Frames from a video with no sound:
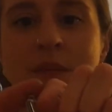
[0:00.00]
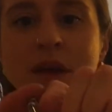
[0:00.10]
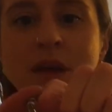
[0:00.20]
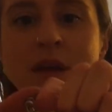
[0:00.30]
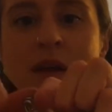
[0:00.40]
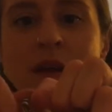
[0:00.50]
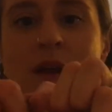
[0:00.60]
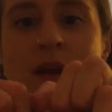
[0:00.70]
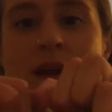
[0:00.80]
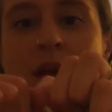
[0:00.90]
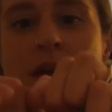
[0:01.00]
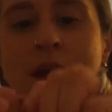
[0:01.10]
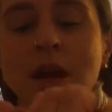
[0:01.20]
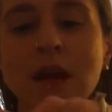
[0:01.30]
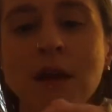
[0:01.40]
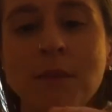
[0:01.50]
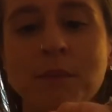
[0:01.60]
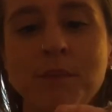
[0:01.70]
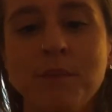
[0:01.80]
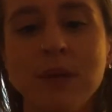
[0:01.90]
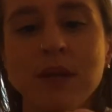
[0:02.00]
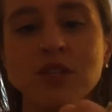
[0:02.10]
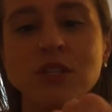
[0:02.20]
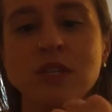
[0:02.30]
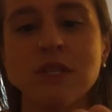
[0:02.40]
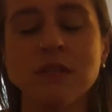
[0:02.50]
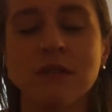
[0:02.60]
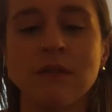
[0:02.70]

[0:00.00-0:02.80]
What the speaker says: here and pinch these.